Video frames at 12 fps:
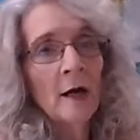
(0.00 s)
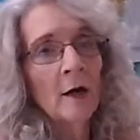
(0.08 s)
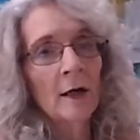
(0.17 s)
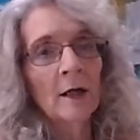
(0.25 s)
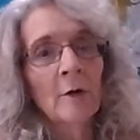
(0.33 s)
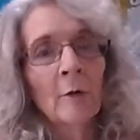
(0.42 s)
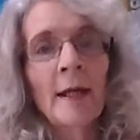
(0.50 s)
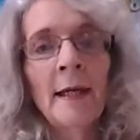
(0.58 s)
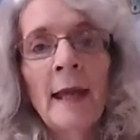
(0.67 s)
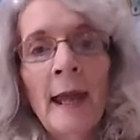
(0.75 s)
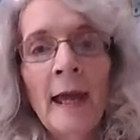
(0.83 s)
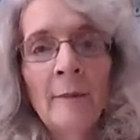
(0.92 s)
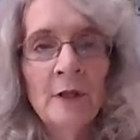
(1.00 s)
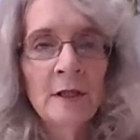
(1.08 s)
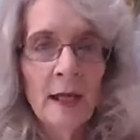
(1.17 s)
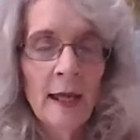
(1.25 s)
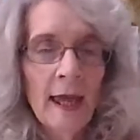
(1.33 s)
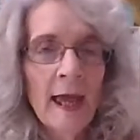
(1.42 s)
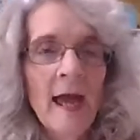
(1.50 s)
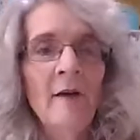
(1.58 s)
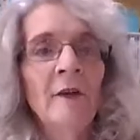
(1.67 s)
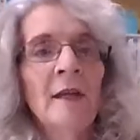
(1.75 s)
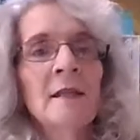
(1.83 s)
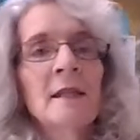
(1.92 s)
are a great habit to
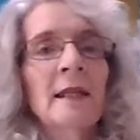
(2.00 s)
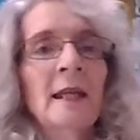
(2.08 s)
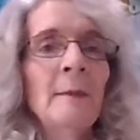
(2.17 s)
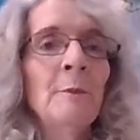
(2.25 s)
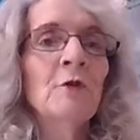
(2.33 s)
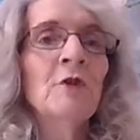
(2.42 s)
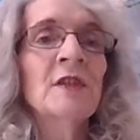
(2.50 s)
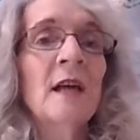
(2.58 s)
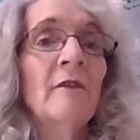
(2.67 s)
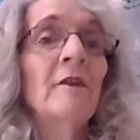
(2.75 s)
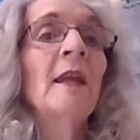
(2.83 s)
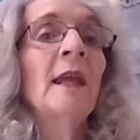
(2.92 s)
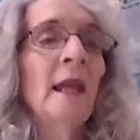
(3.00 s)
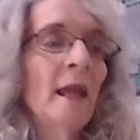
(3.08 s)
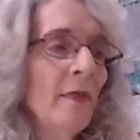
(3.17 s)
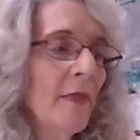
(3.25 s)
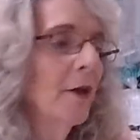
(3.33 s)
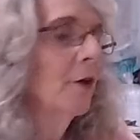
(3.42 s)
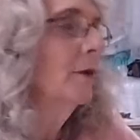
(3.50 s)
have and to keep your stuff in there